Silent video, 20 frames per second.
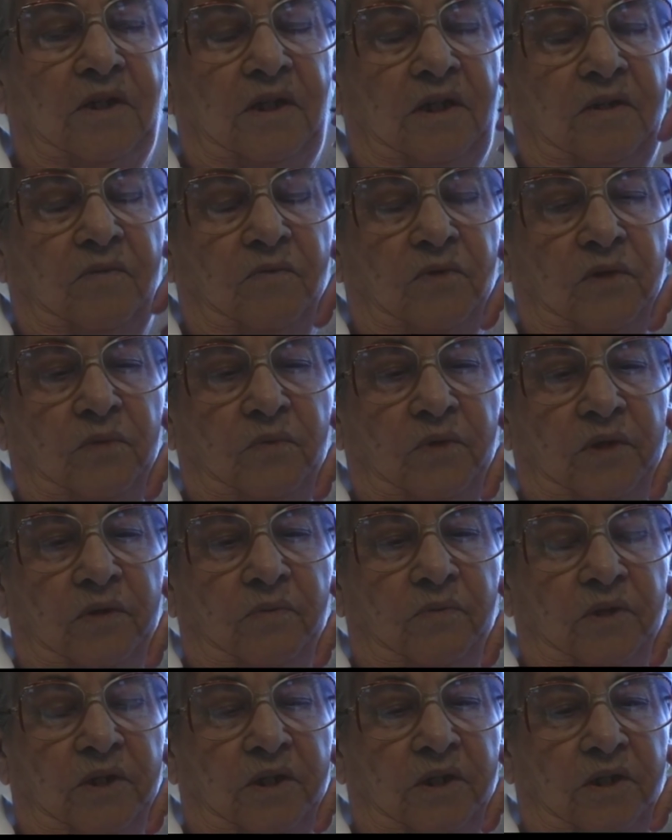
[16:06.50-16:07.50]
and when we
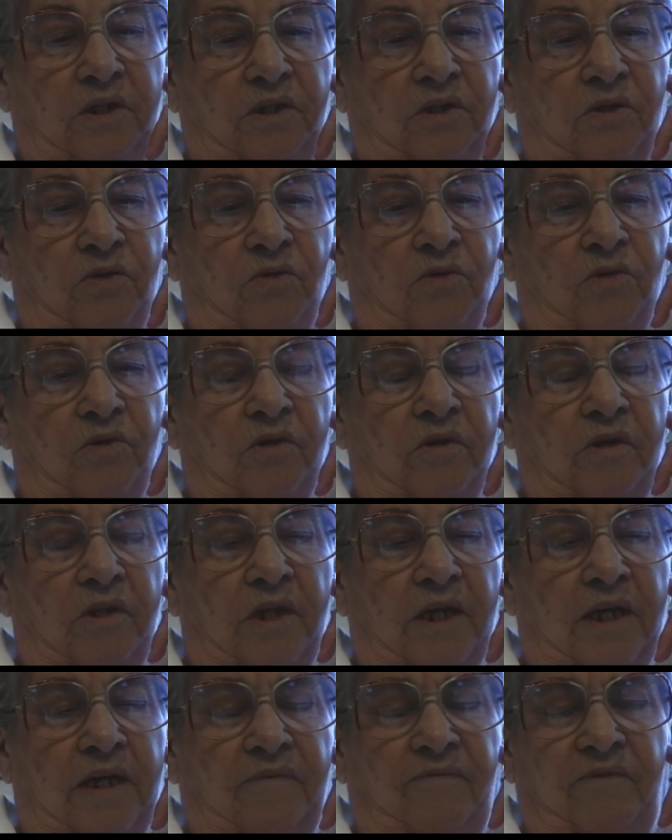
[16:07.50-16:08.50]
went to court
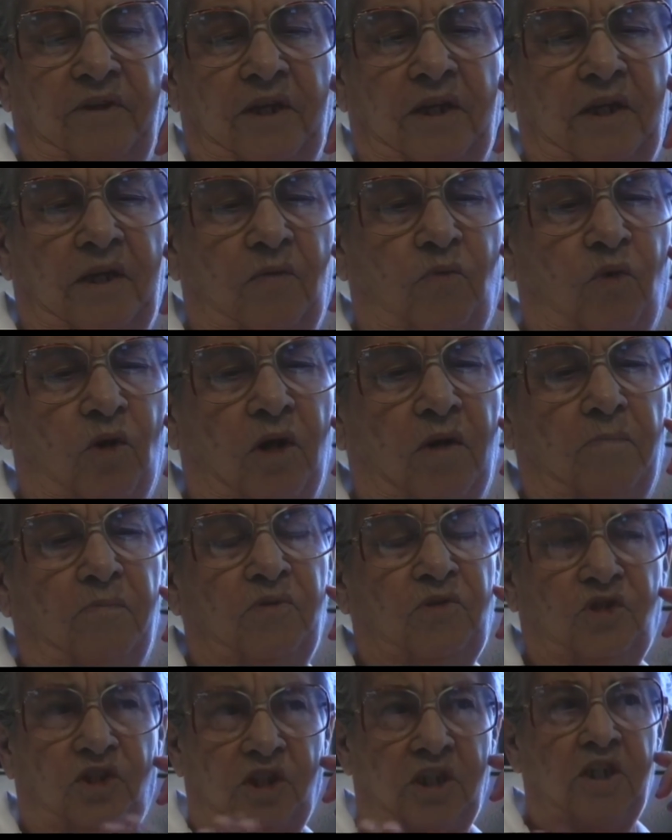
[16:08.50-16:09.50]
i forget what
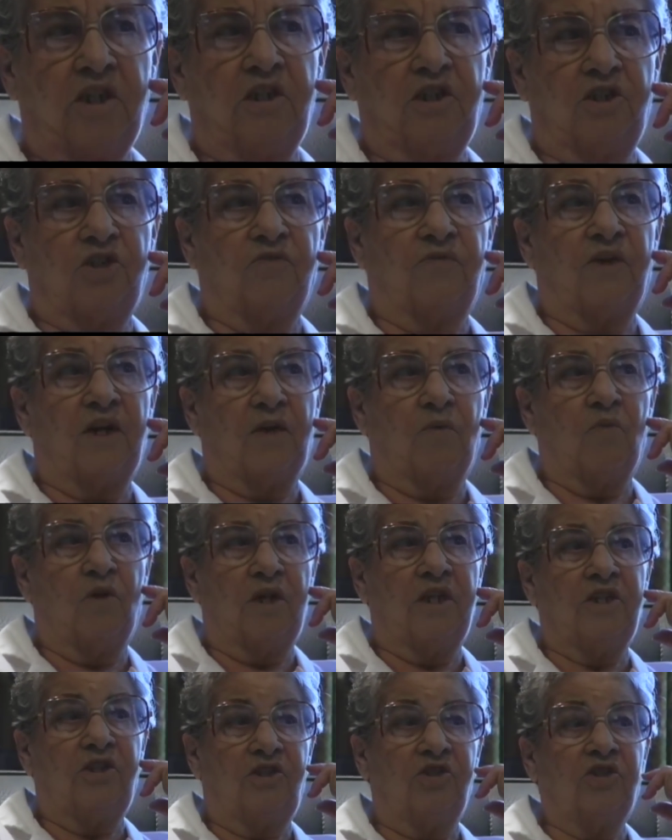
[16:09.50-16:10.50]
percentage of our
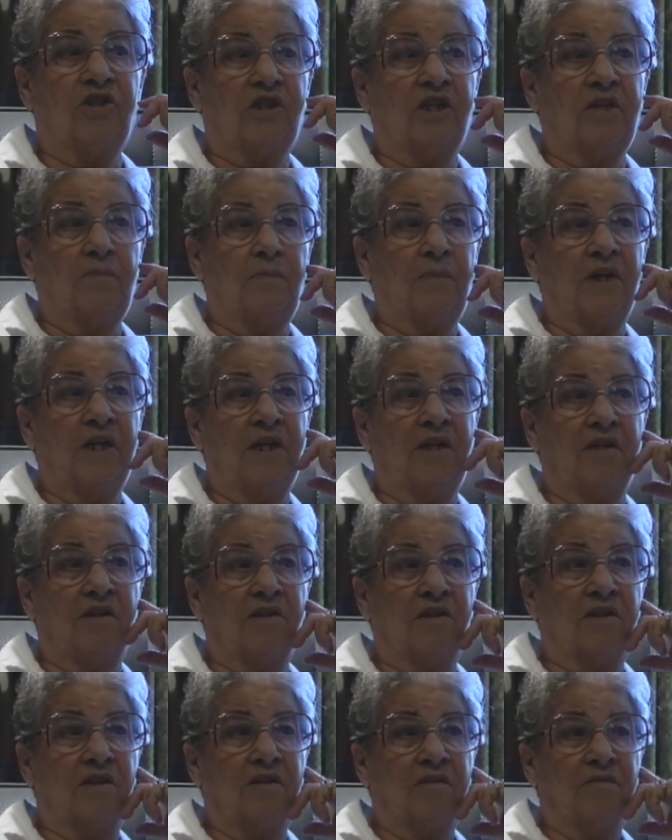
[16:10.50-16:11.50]
wages they paid
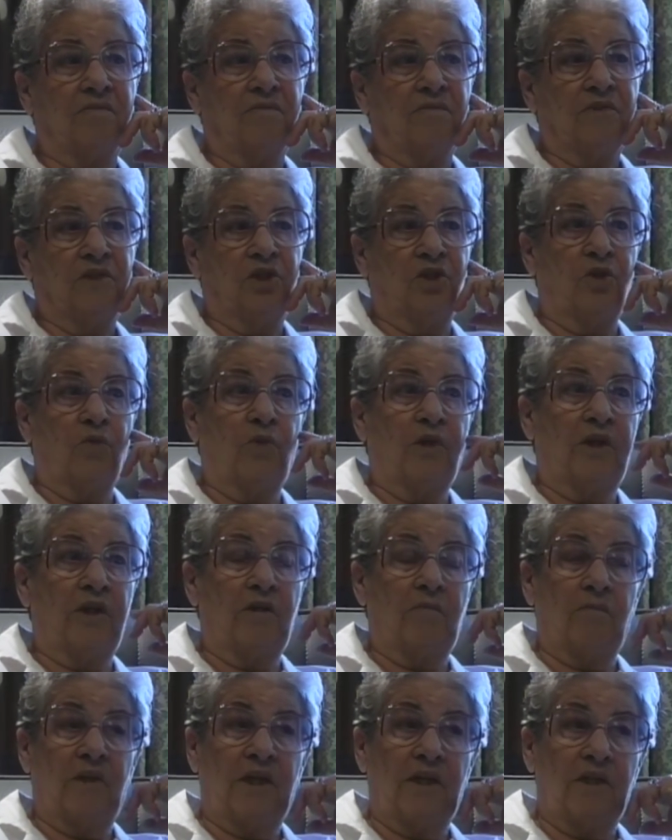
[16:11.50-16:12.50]
us mm-hmm. you know we
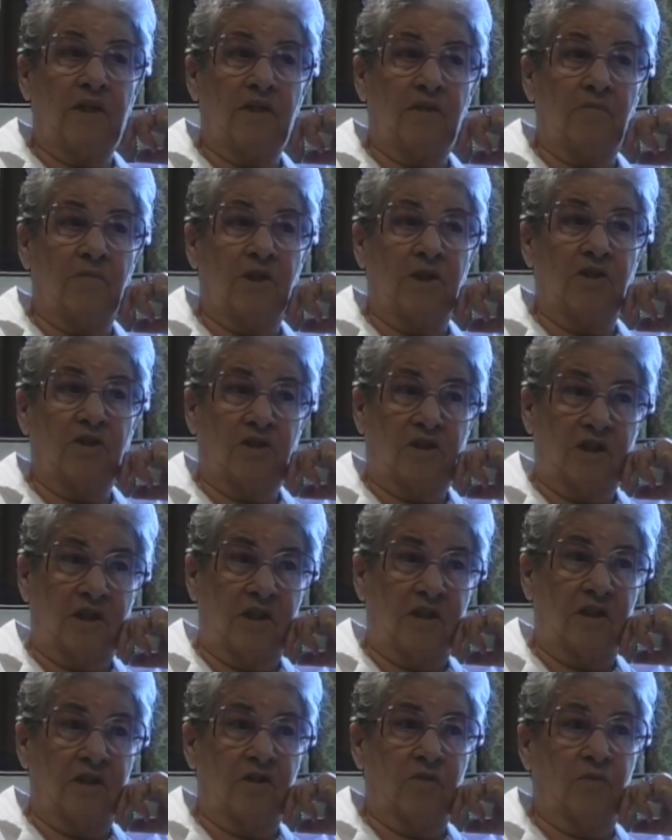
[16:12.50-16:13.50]
didn't make as much
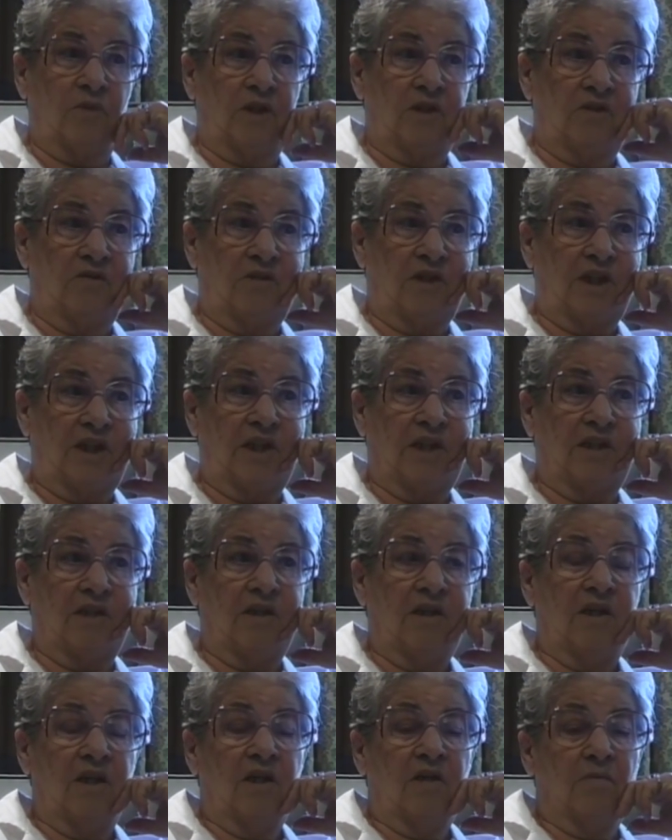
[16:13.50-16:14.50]
then as we do now yeah.
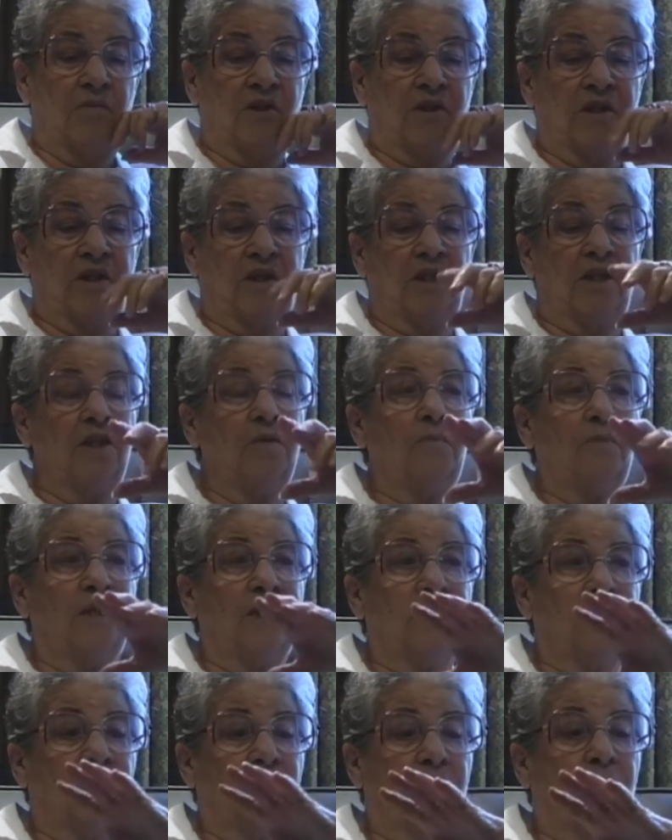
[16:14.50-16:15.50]
but they did
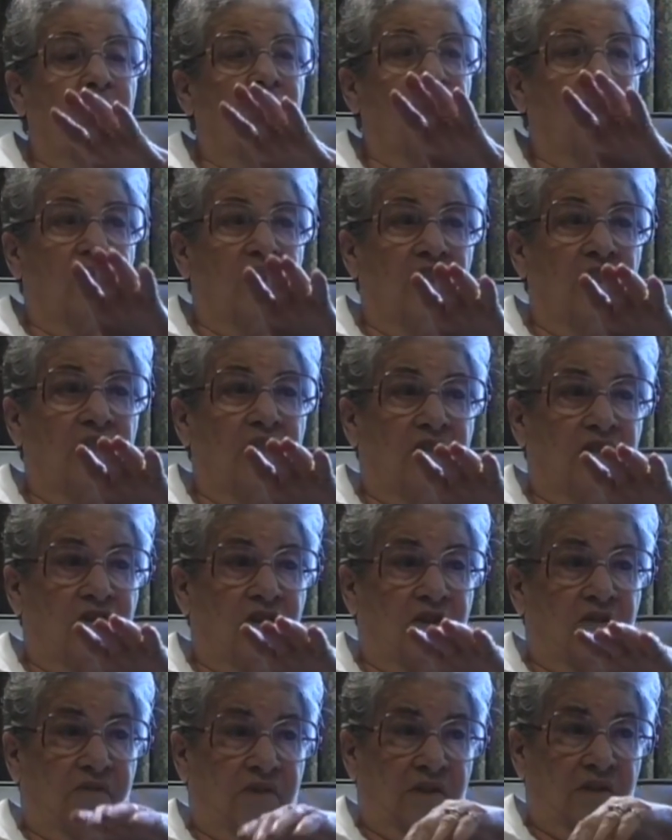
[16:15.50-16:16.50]
pay us a percentage
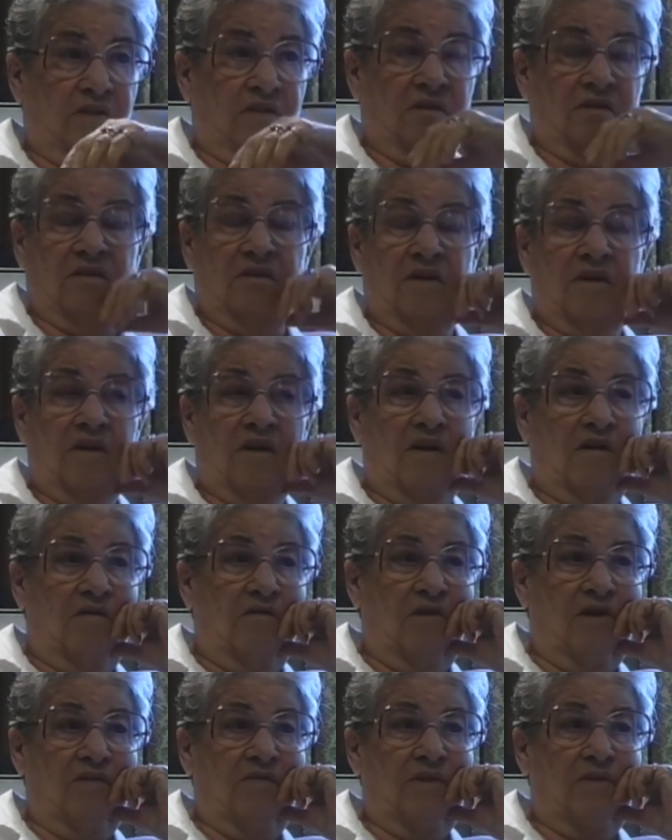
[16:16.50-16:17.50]
mm-hmm. of it not mm-hmm.
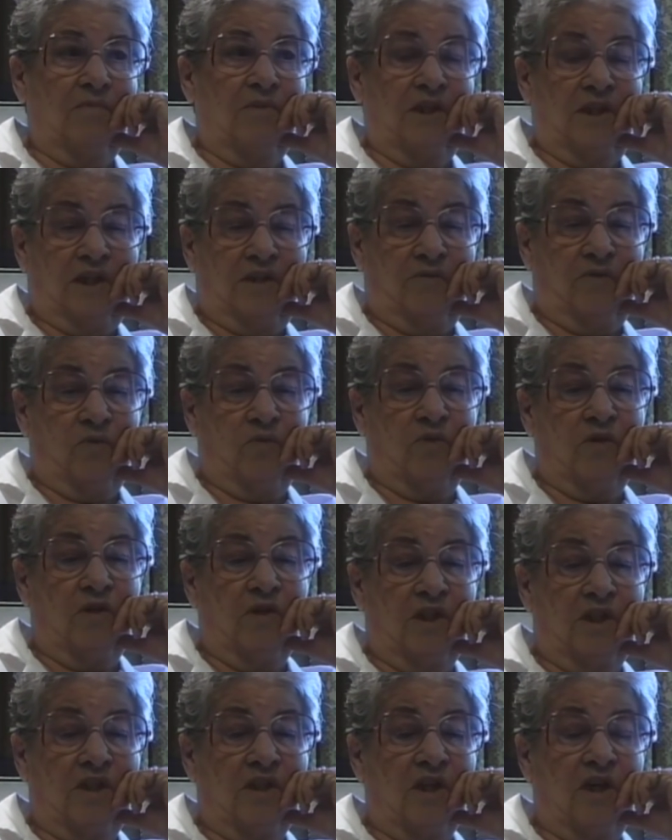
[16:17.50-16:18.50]
all of it but everyone
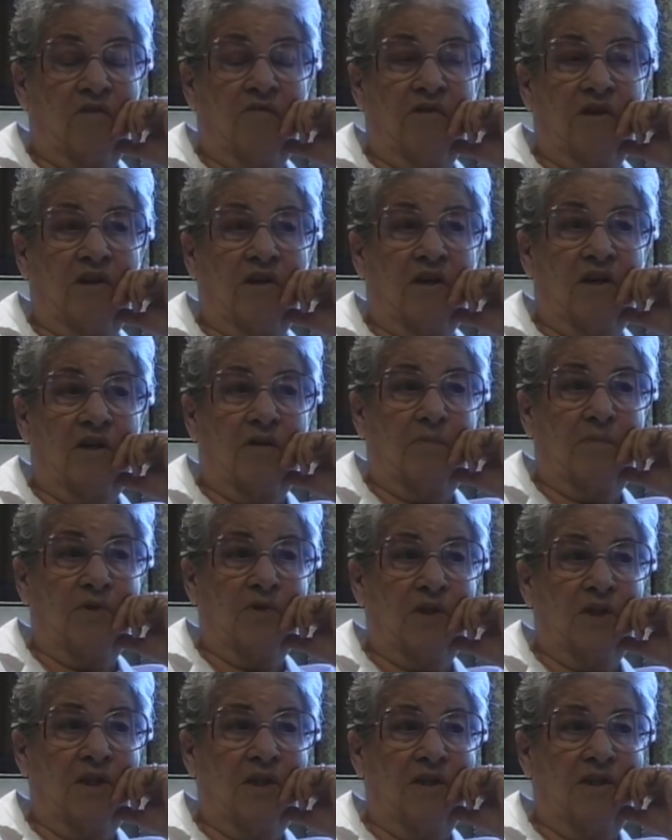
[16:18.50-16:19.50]
that's on there mm-hmm. got a
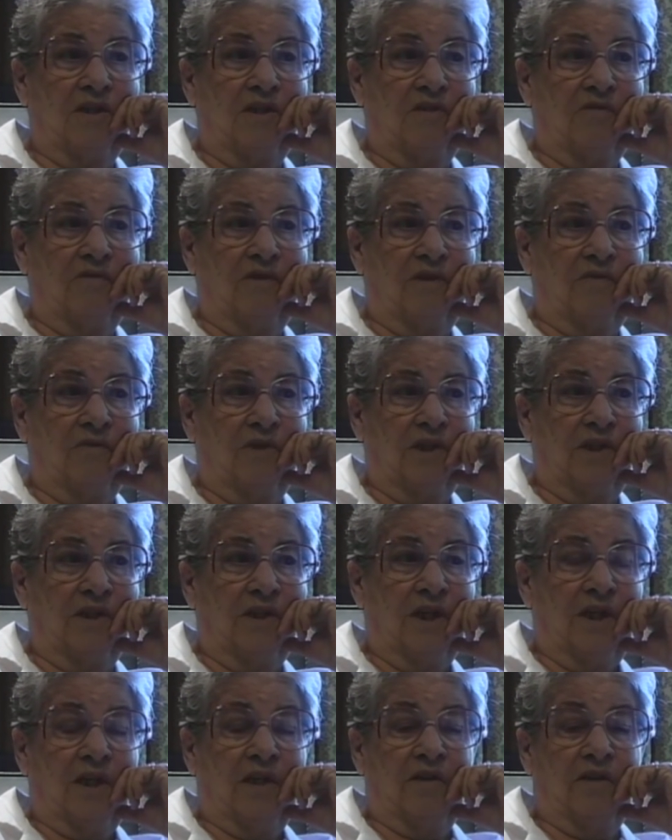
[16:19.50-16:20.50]
percentage of their wage
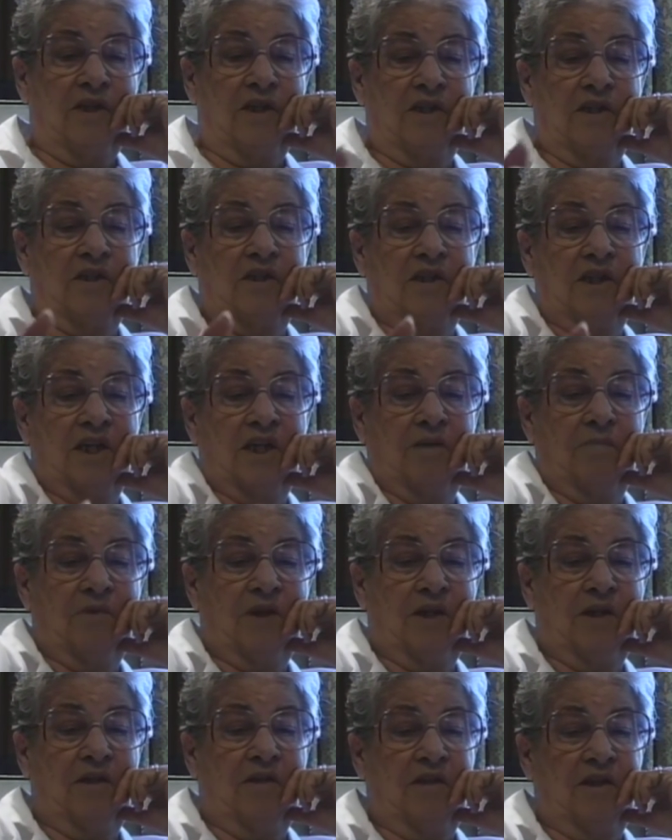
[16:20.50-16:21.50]
this is how
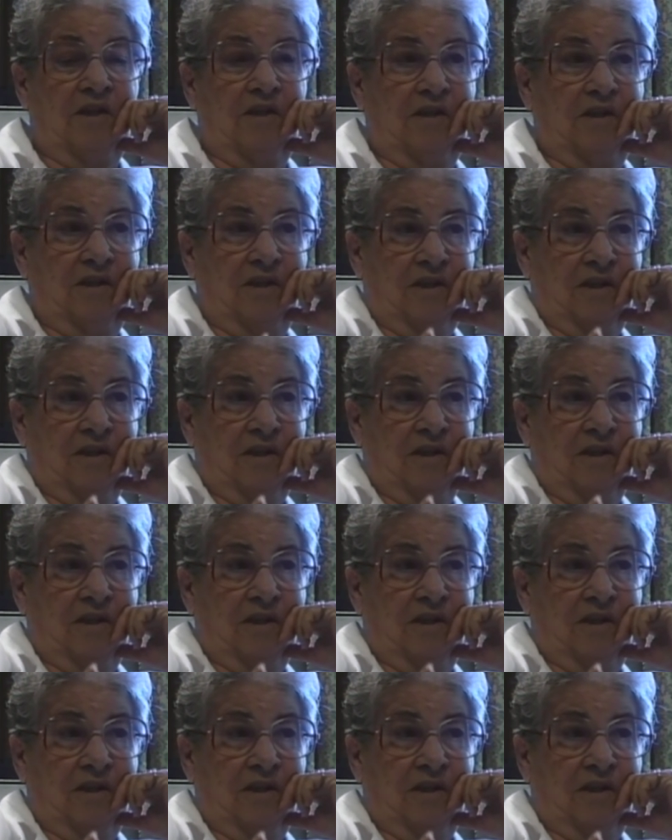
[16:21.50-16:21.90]
many that